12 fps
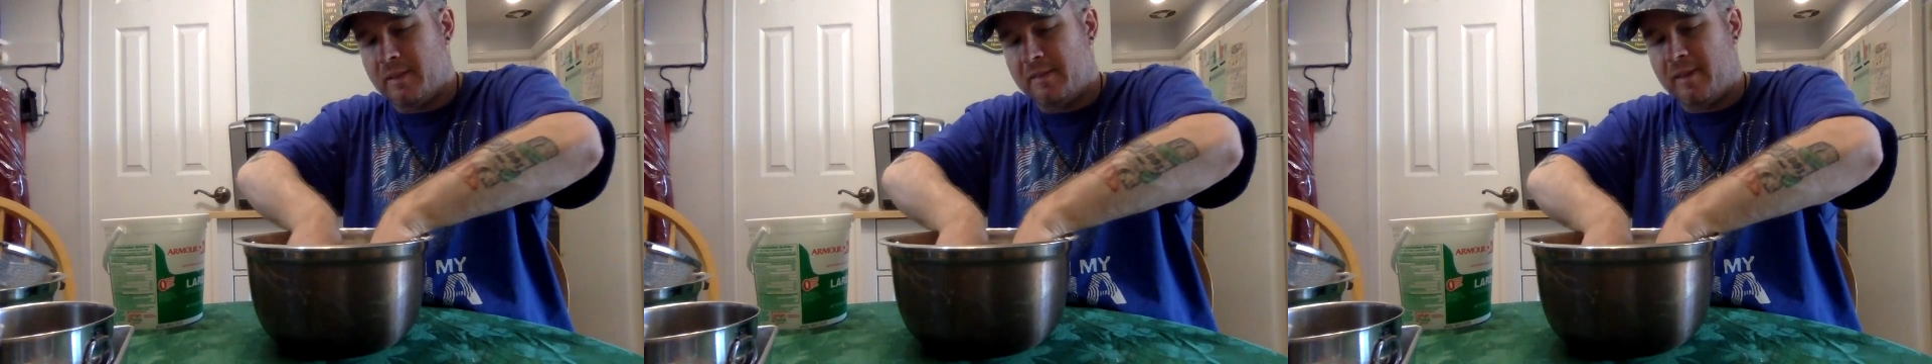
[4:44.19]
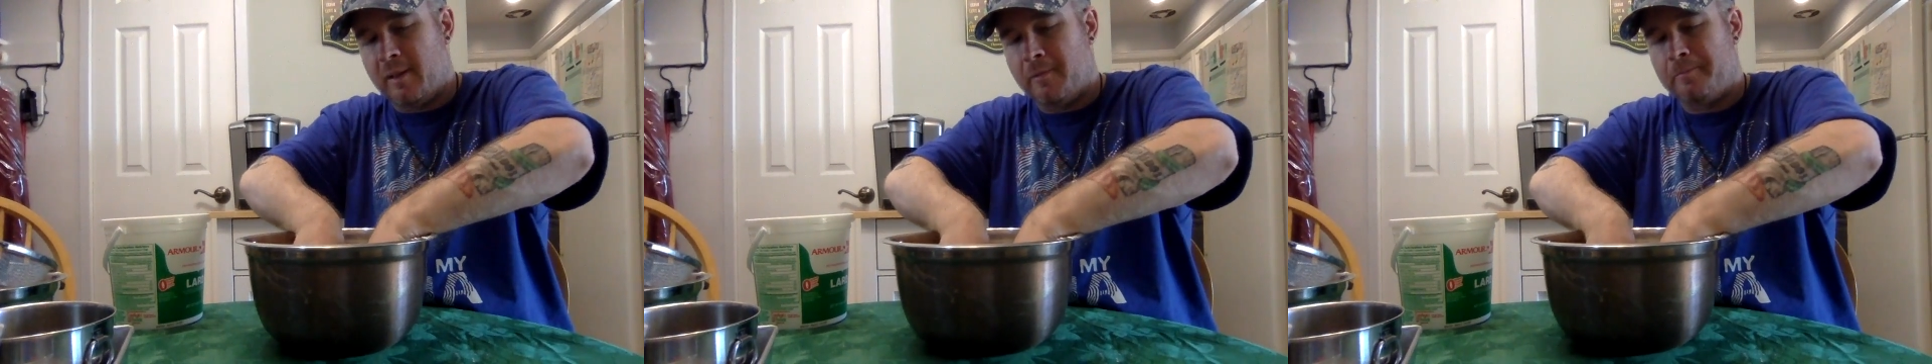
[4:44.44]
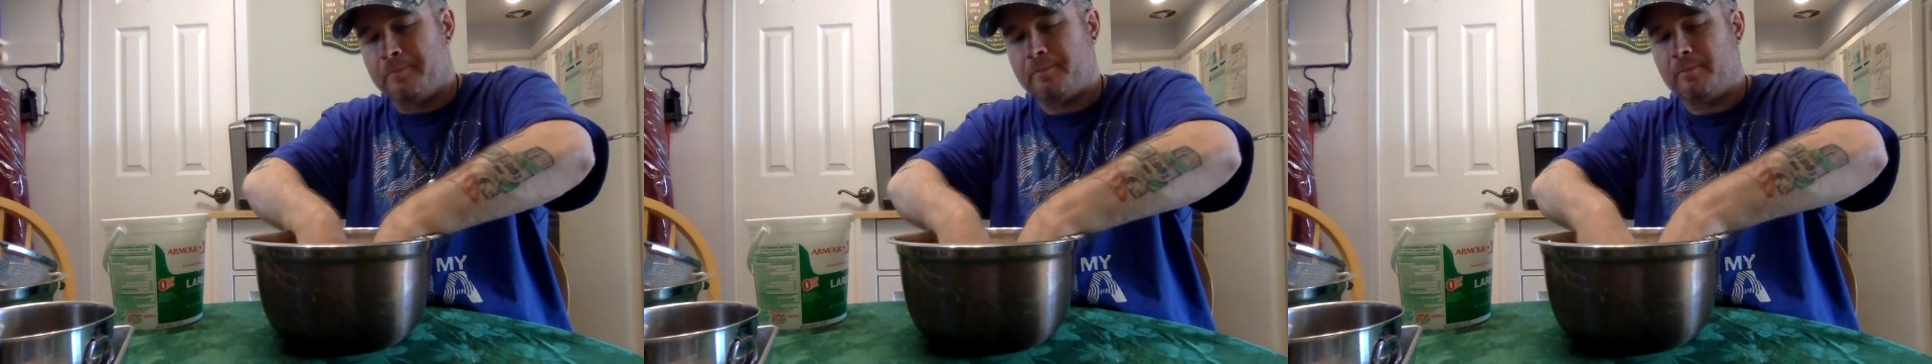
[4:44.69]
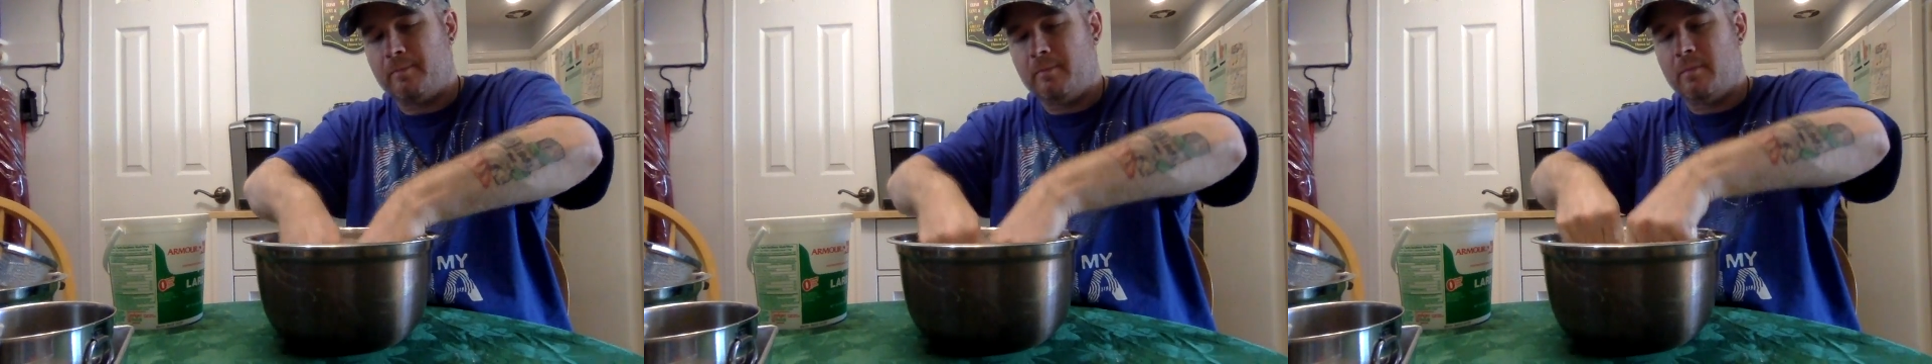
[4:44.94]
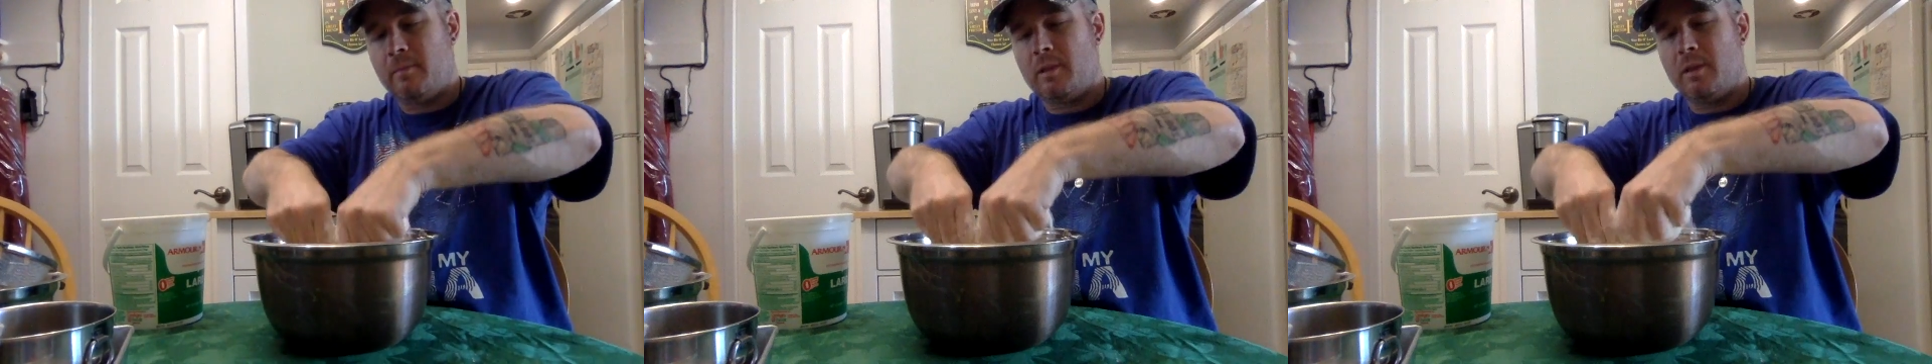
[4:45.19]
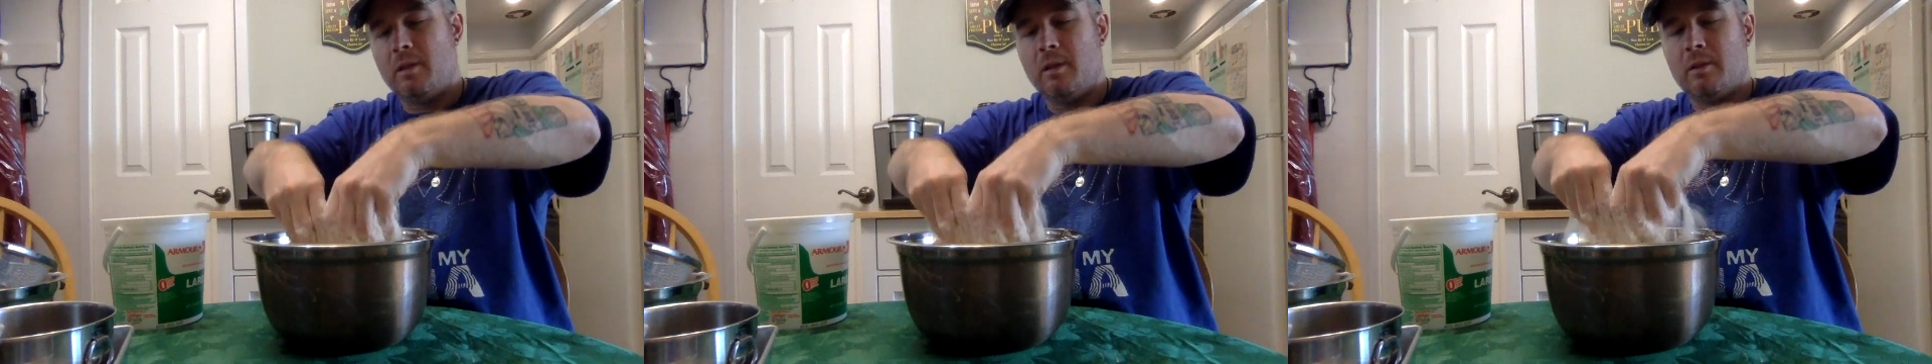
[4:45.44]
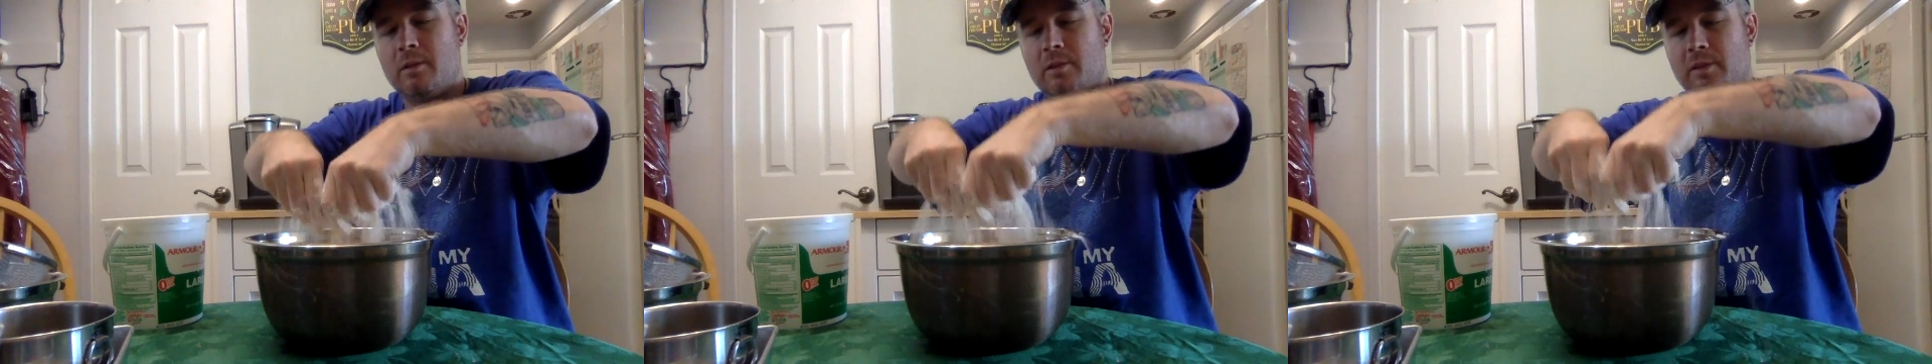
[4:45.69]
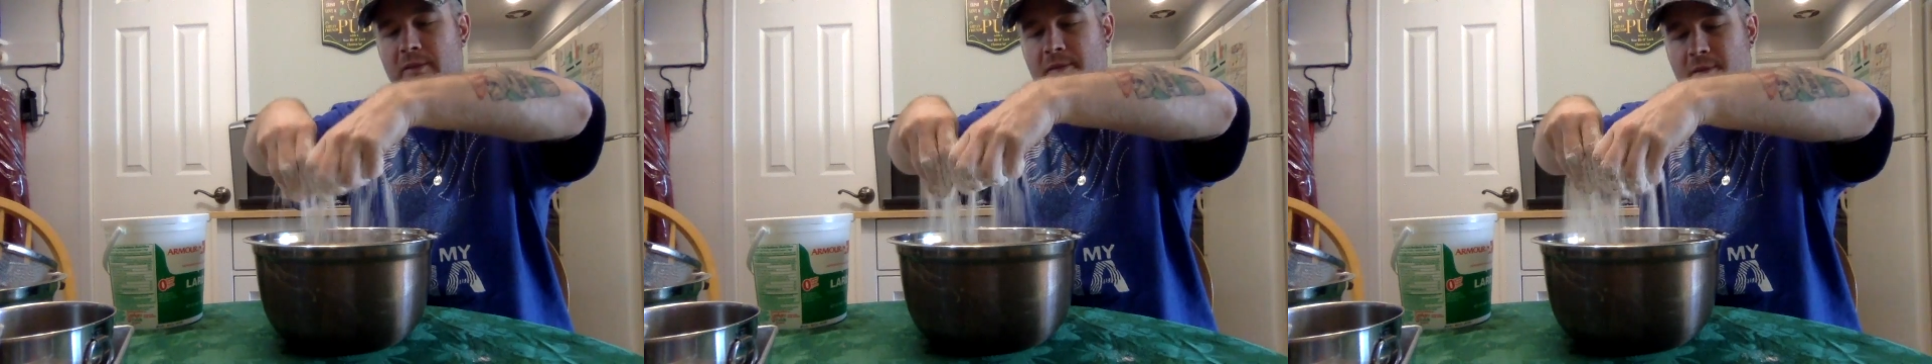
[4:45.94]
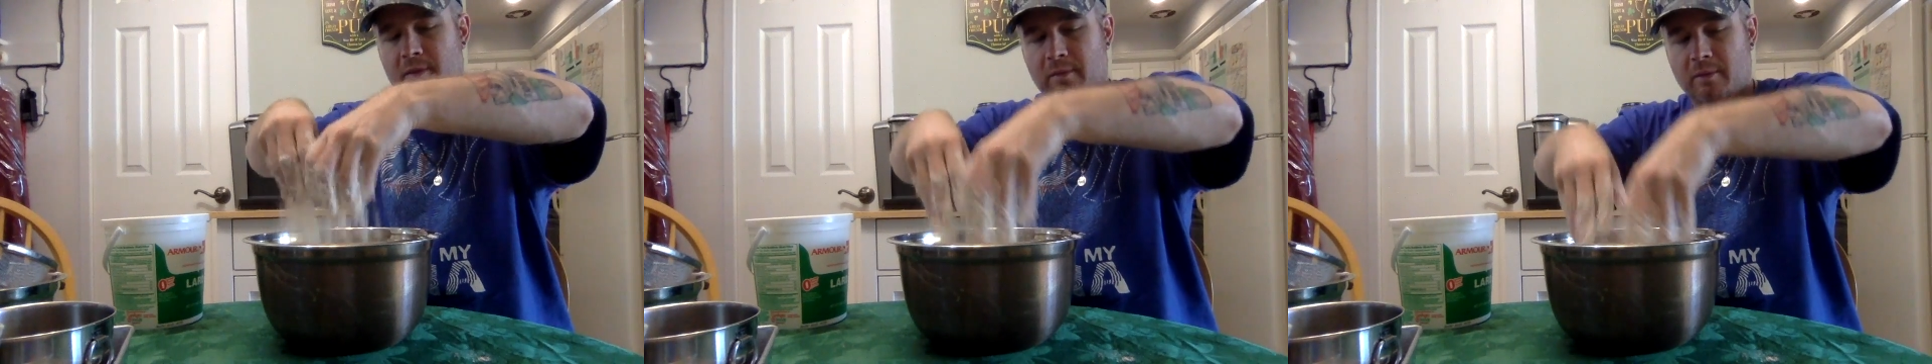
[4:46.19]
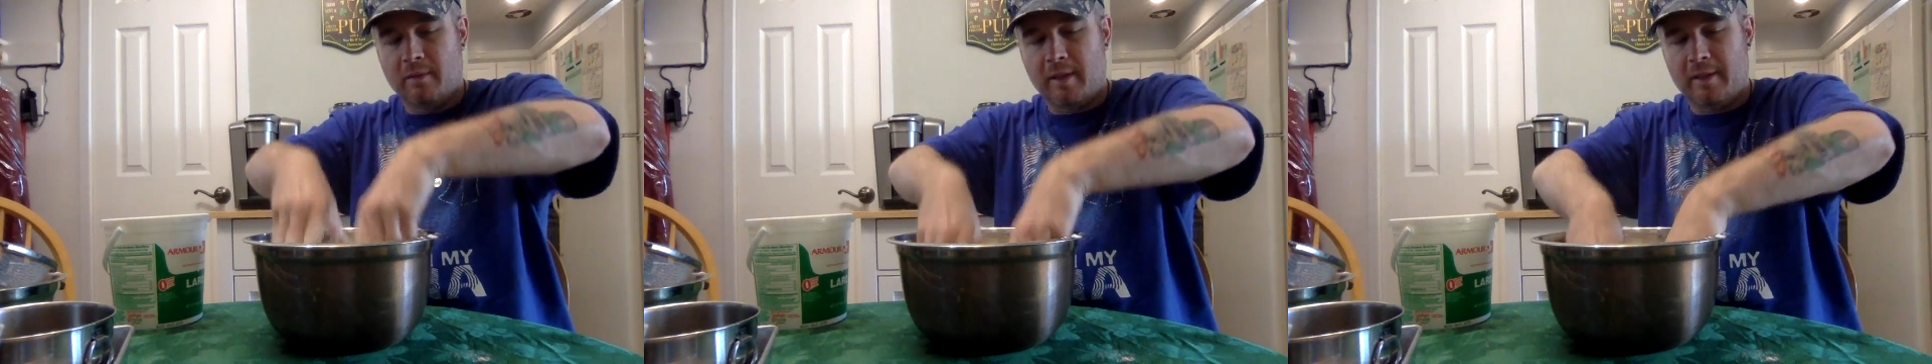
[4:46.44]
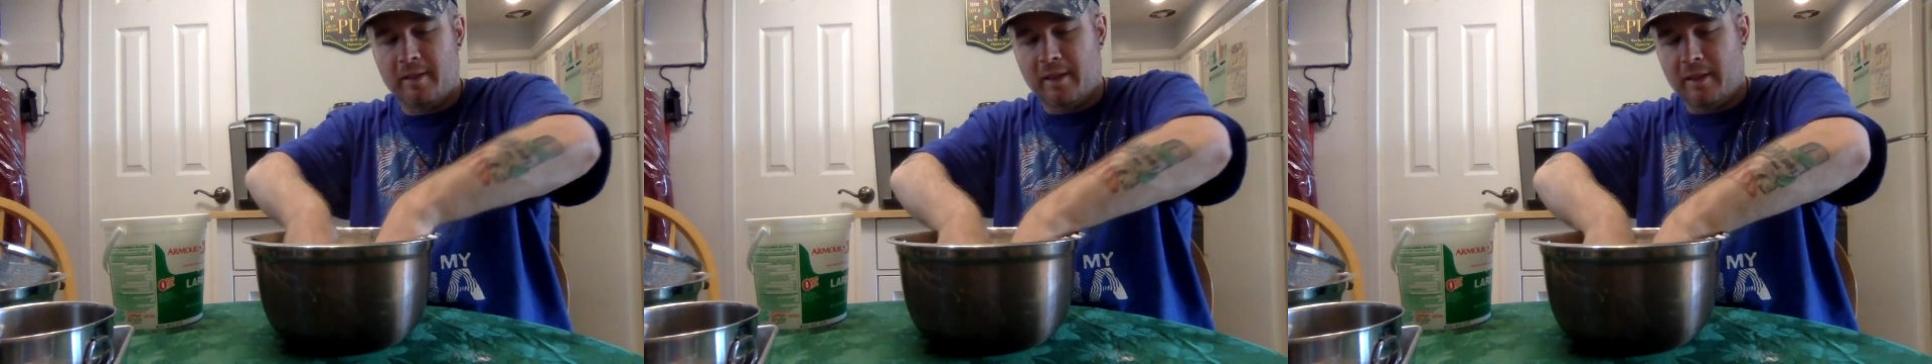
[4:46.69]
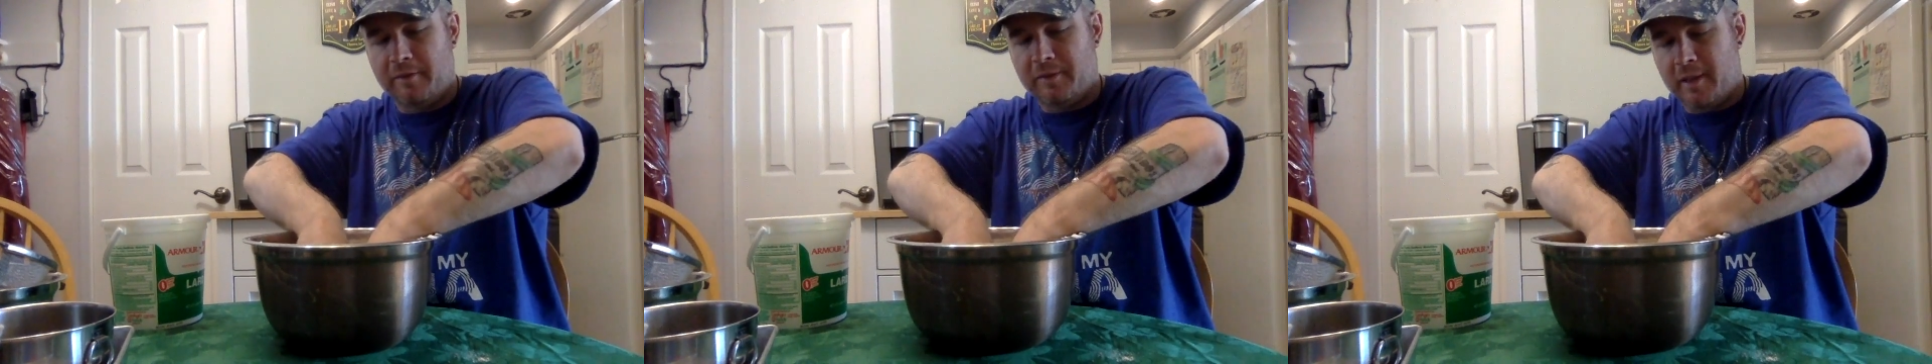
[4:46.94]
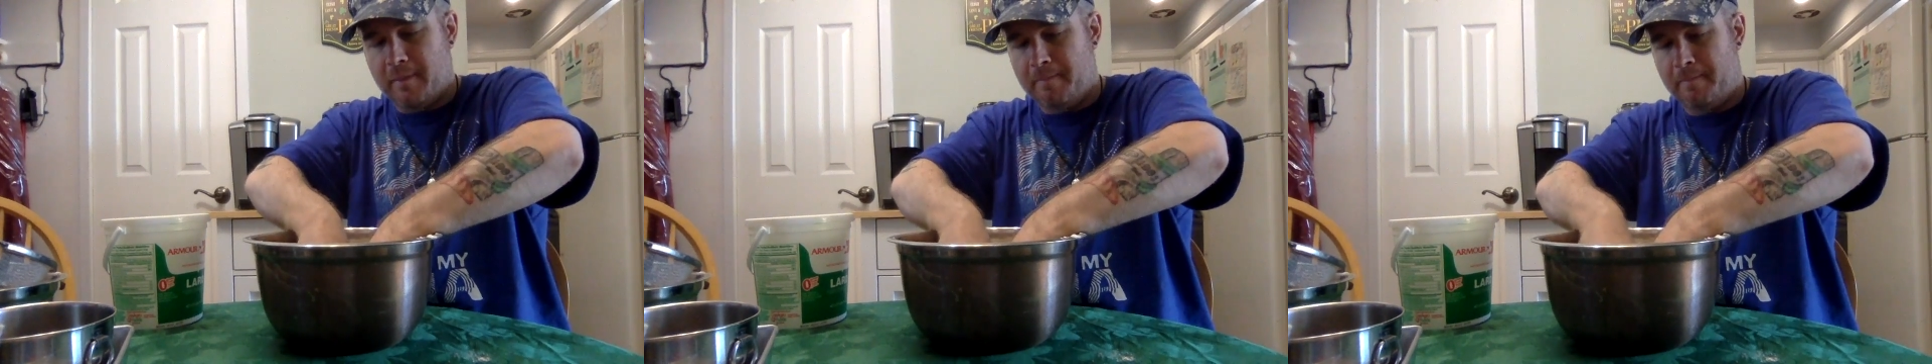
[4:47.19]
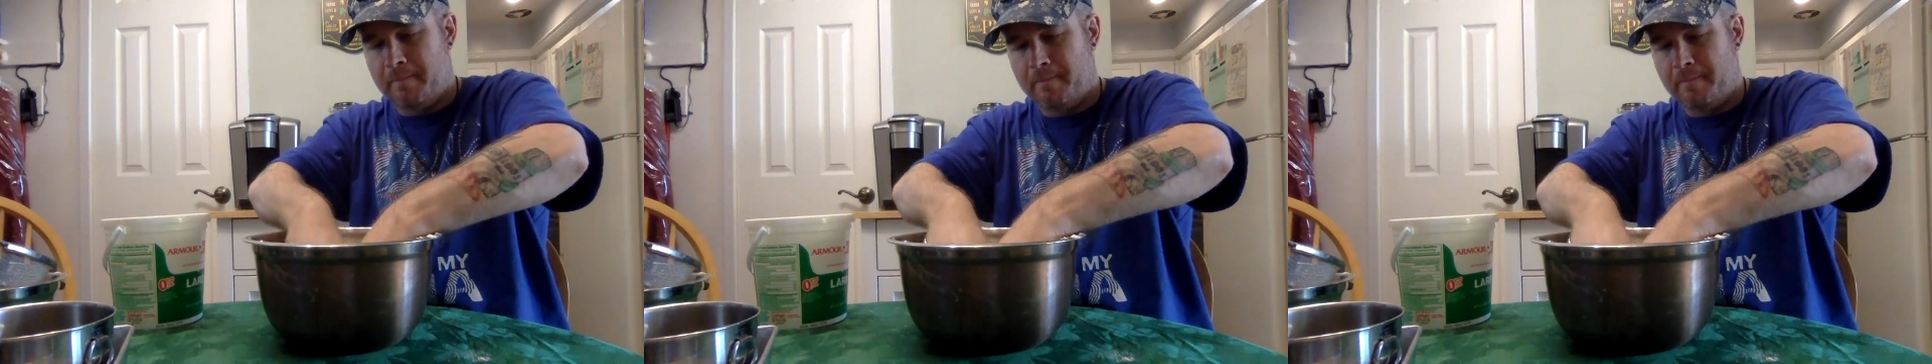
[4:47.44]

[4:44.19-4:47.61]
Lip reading: So just lightly lift up.